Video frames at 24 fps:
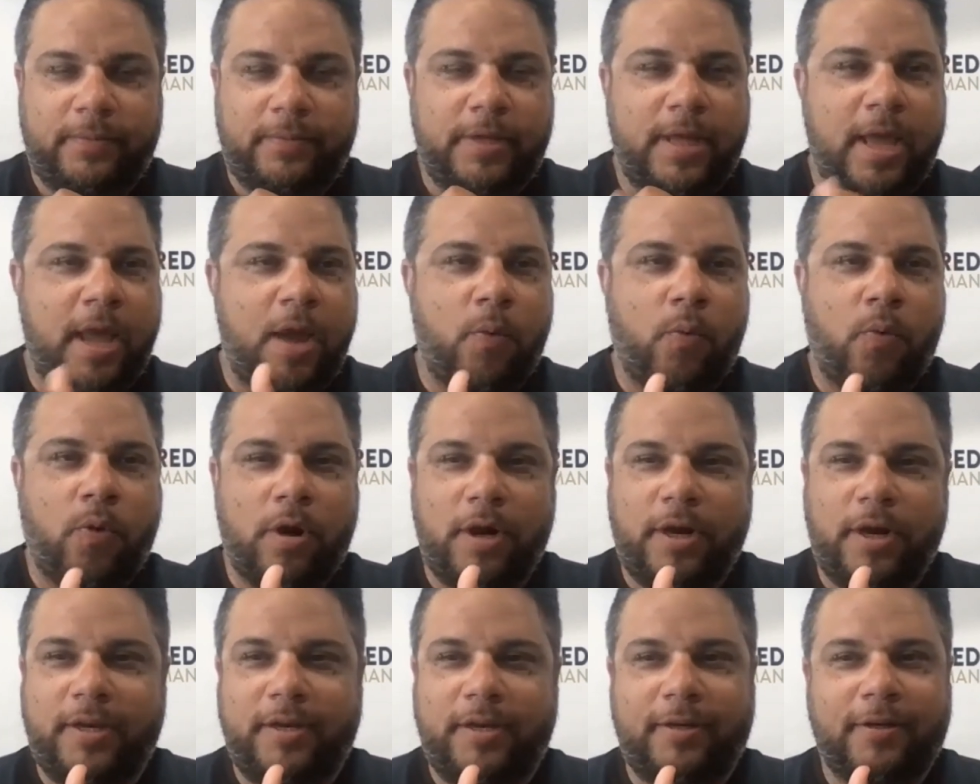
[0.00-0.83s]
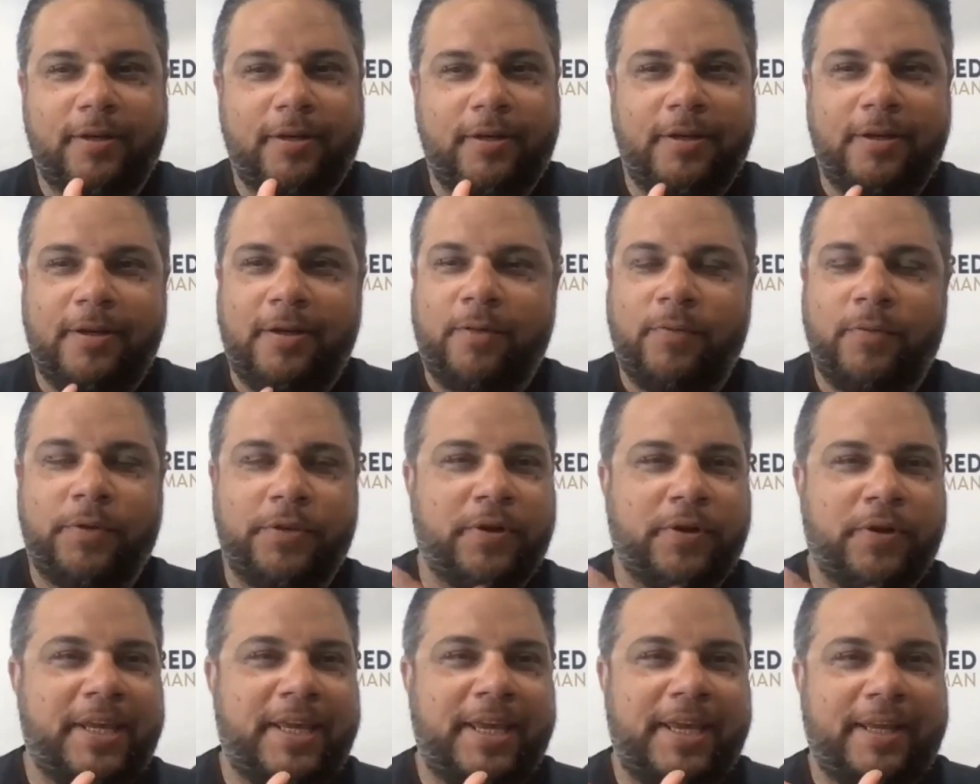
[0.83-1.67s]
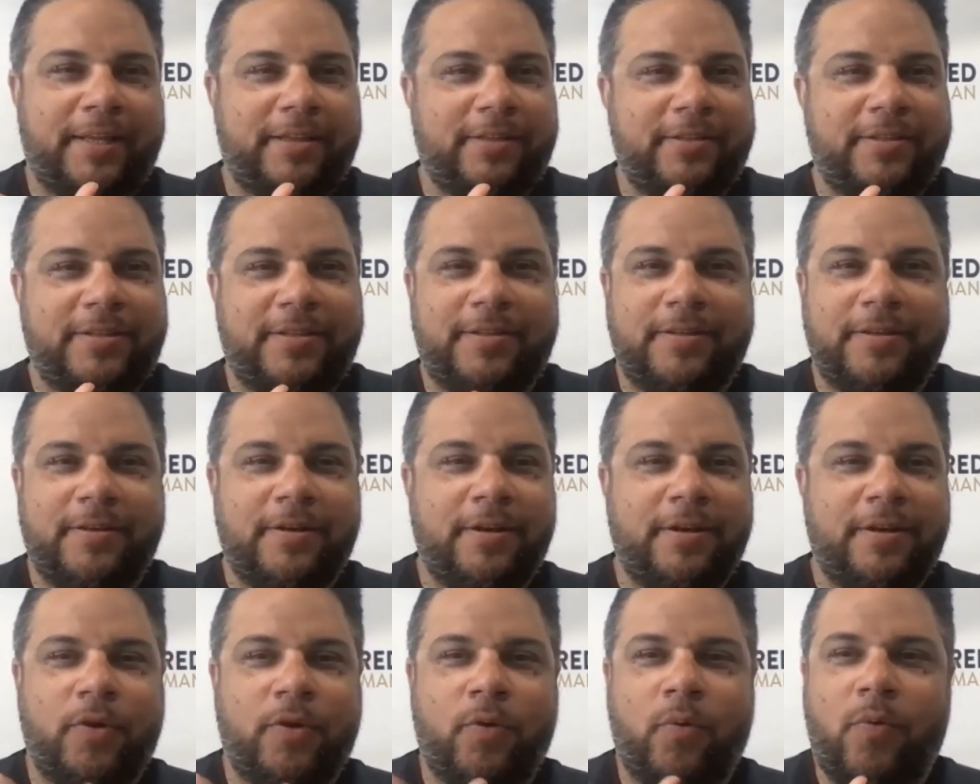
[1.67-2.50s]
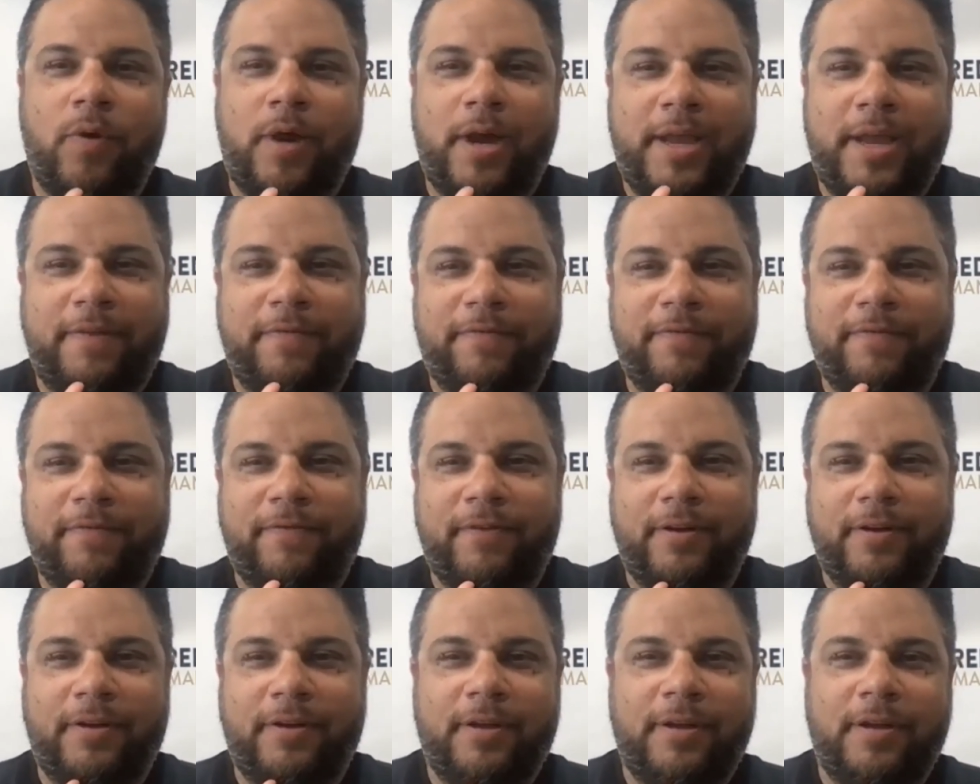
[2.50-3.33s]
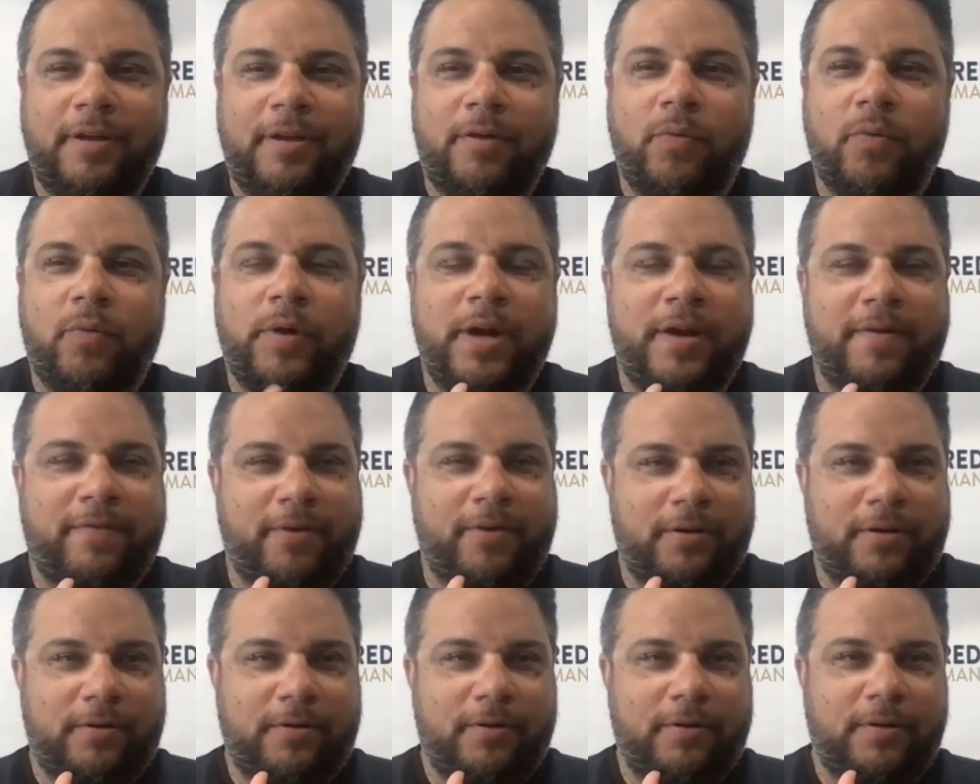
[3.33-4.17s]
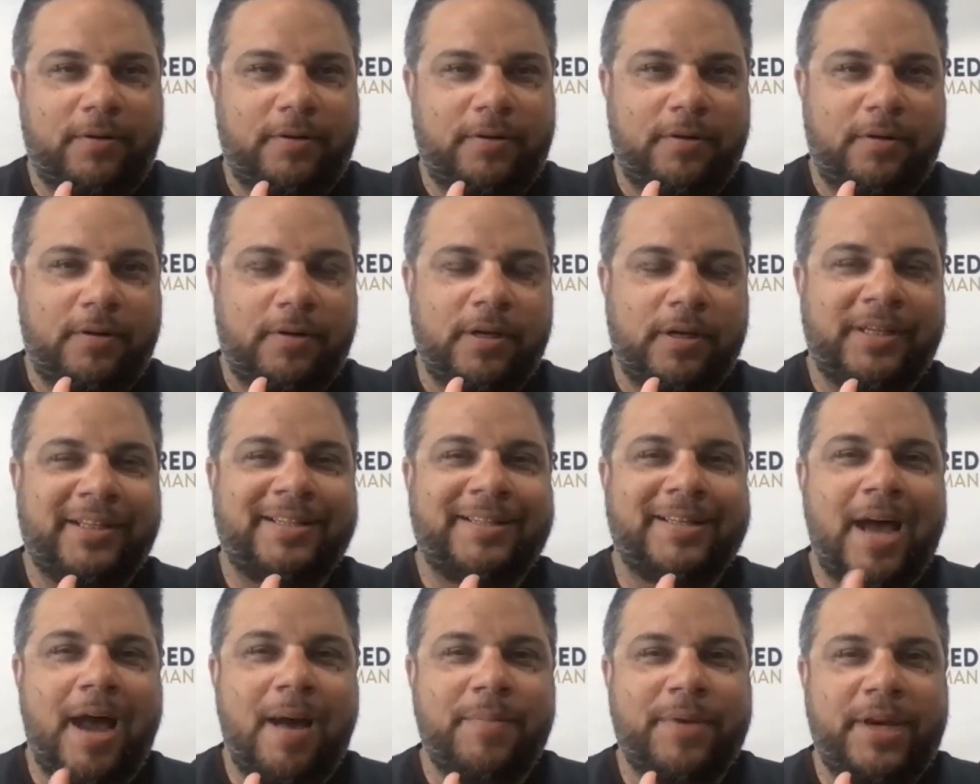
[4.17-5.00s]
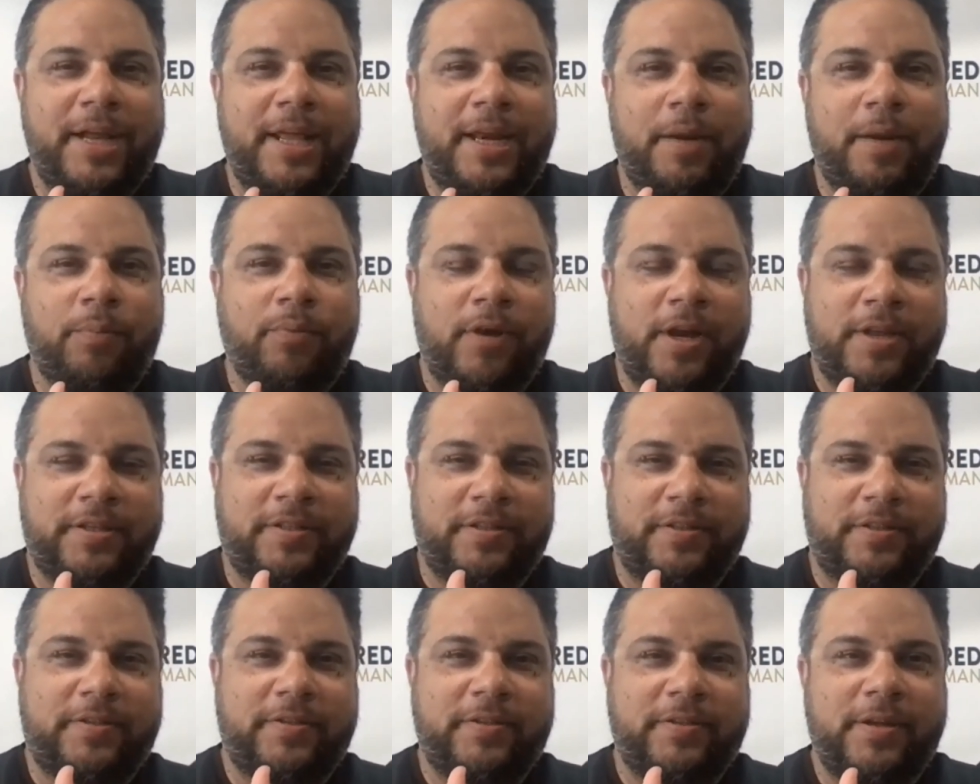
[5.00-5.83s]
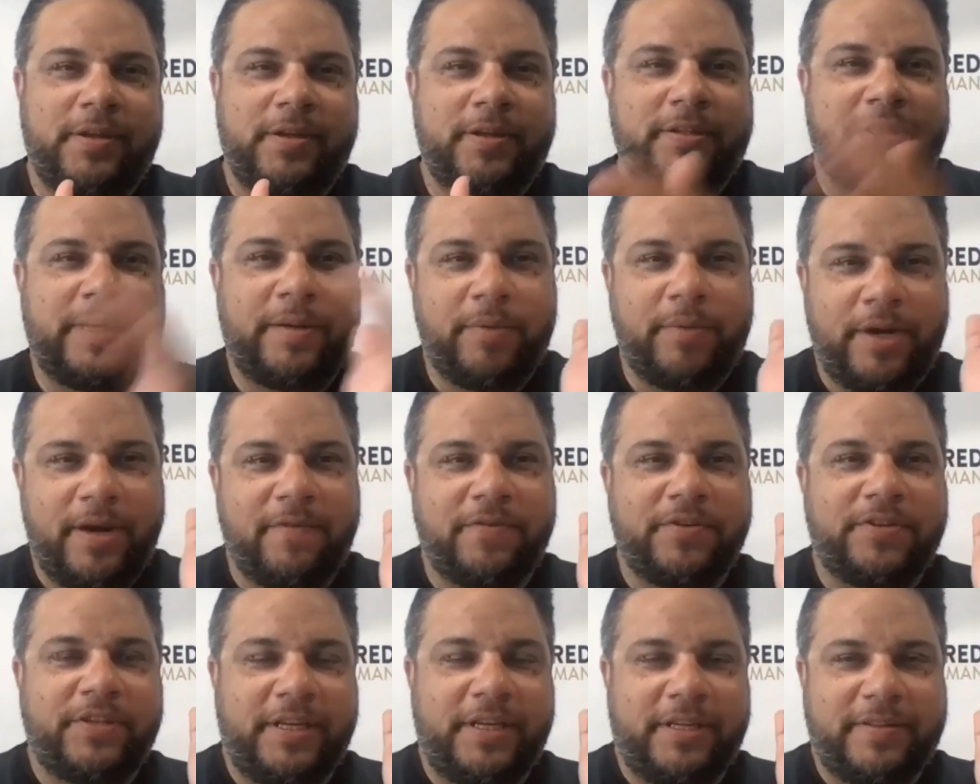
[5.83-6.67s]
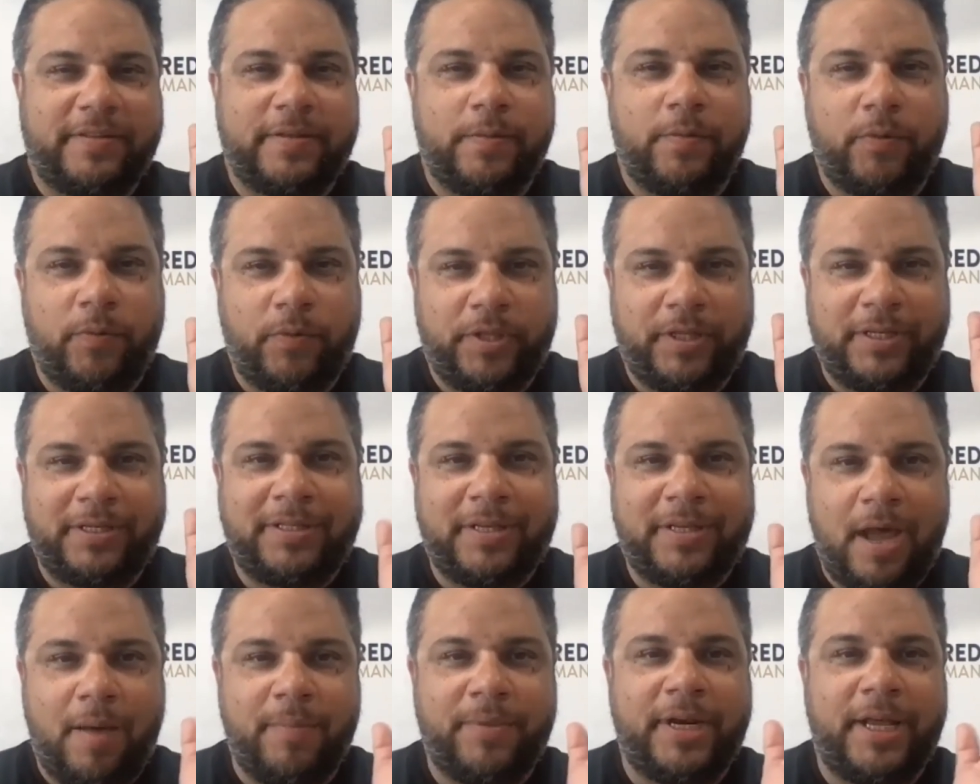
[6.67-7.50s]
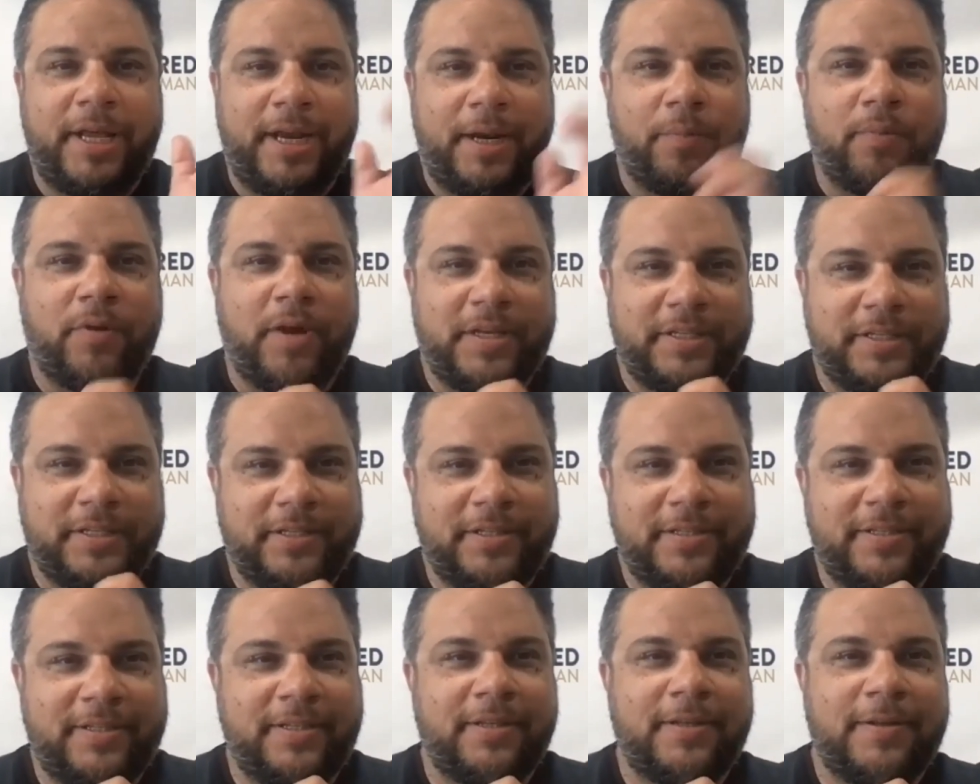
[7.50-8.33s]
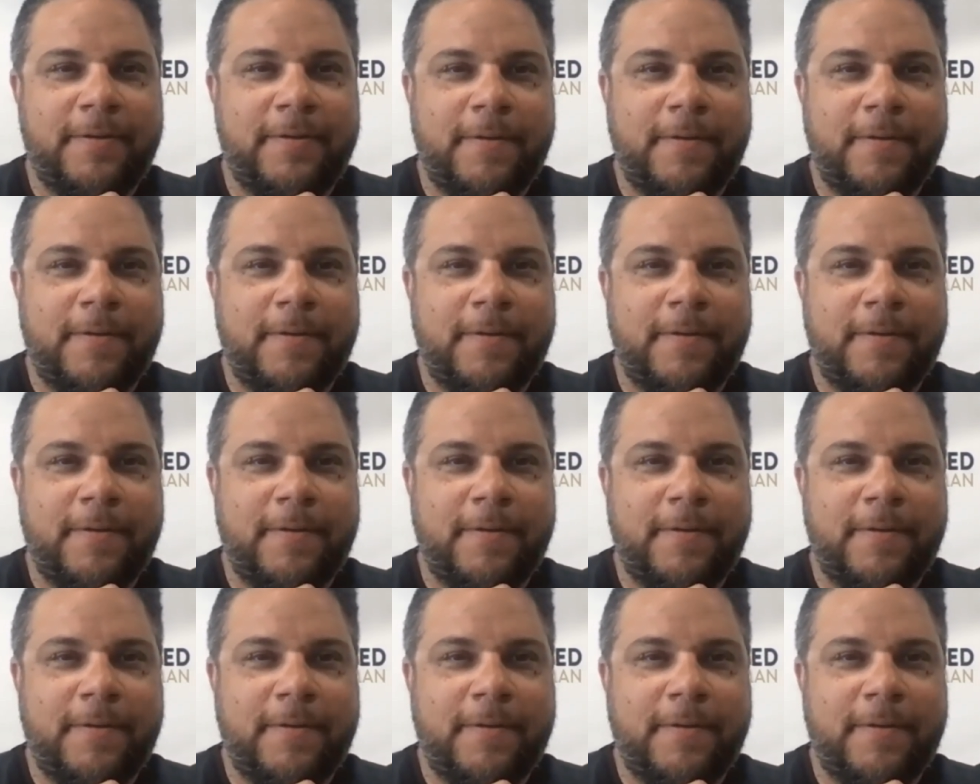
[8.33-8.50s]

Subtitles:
At work, with your kids, your wife, whatever. A dominating presence. Has anybody ever seen someone with a dominating presence?